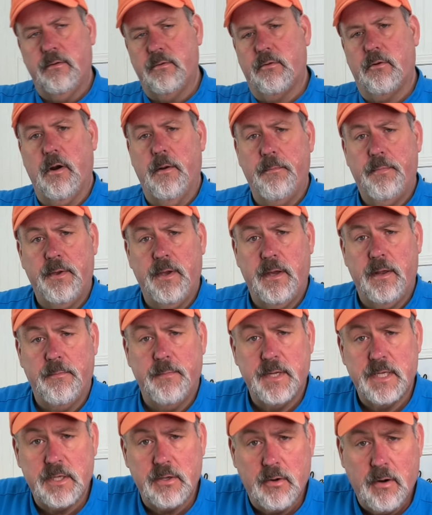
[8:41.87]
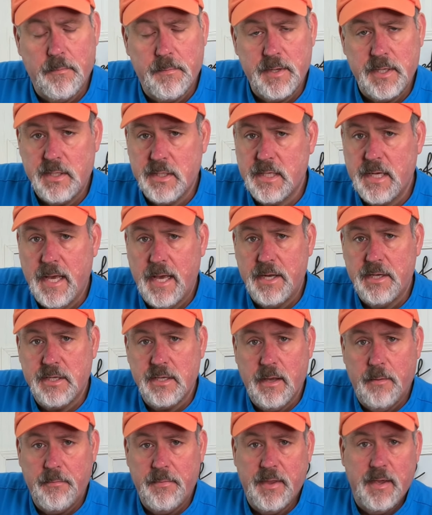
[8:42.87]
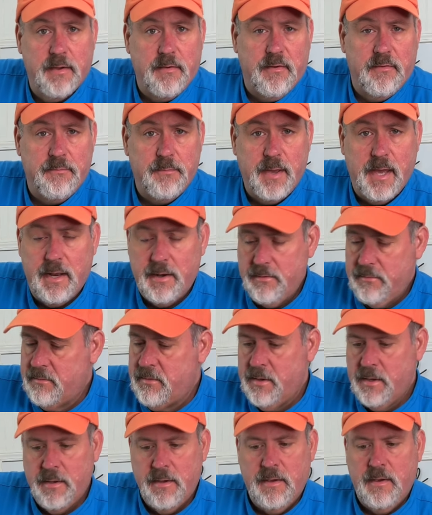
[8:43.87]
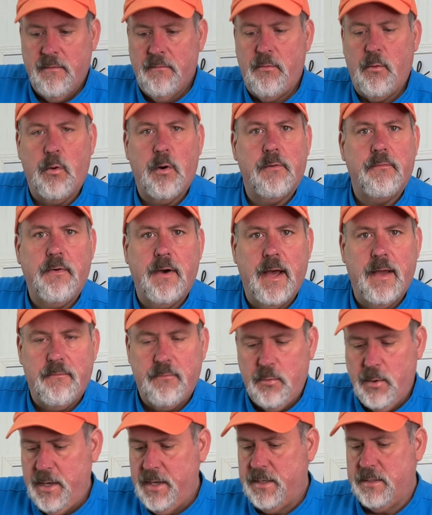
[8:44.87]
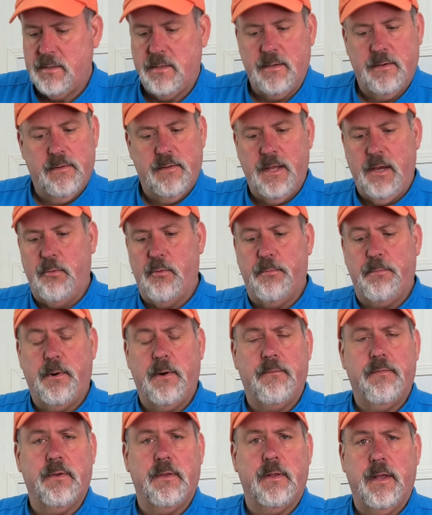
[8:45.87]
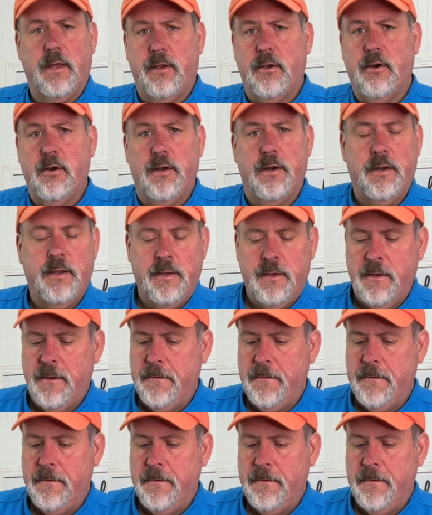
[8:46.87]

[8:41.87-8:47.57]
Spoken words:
Grumpy and Mrs. Grumpy just had some that have been 4 or 5 weeks. They were perfectly good.